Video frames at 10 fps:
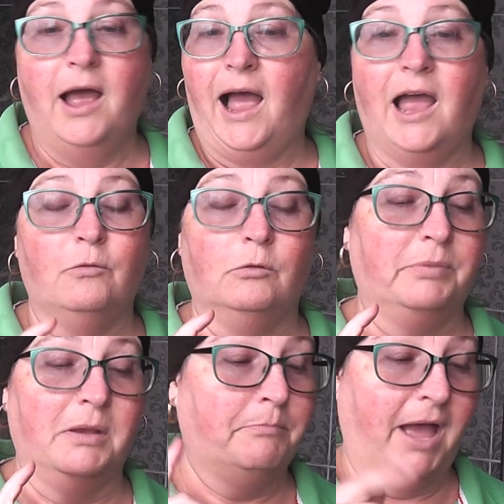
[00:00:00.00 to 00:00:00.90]
I will
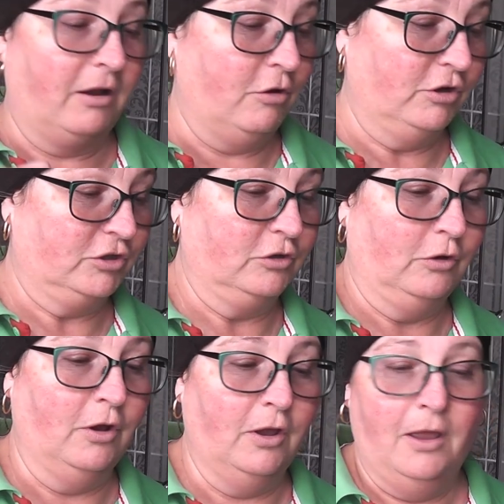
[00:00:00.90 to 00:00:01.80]
be back
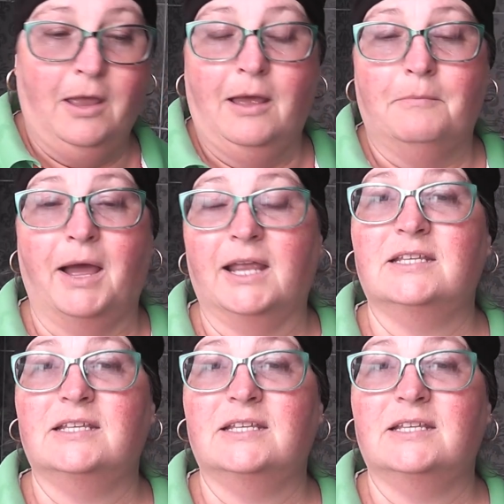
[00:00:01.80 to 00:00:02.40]
onto my